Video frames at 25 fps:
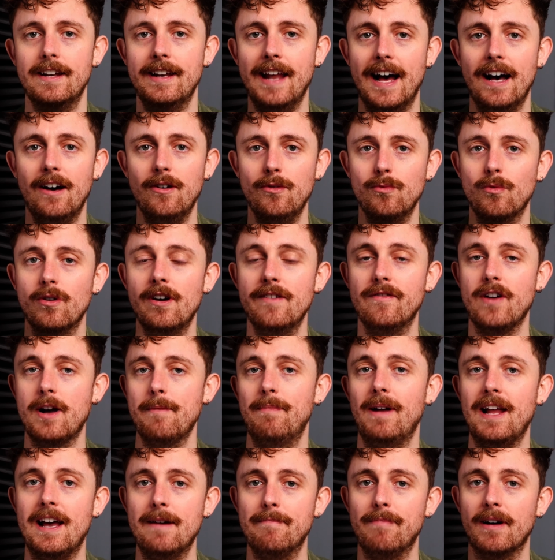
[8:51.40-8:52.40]
Now, what if I
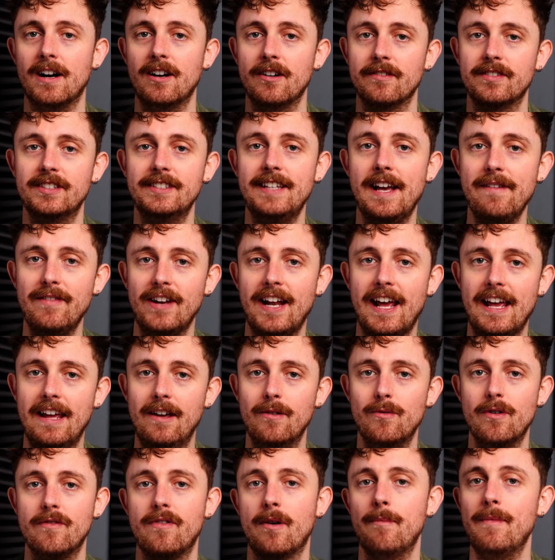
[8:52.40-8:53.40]
play a bar of
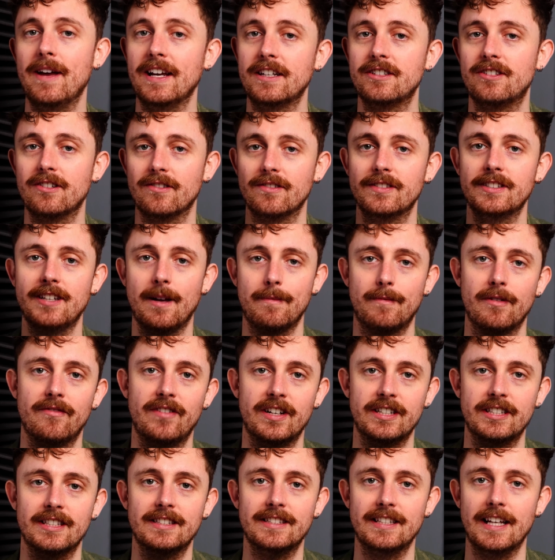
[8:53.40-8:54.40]
7/8 with a mixture of
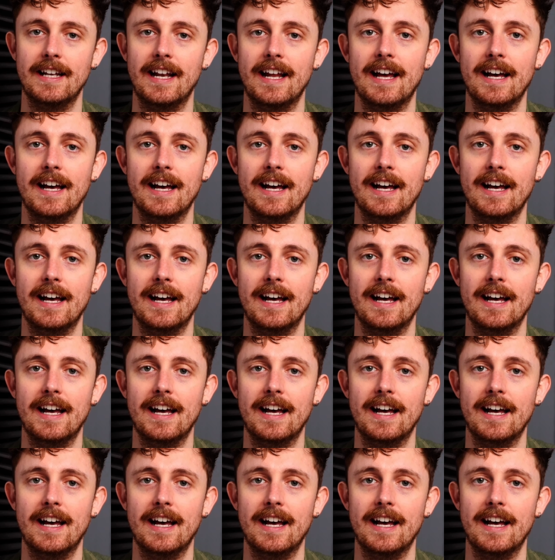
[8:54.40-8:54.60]
subdivisions in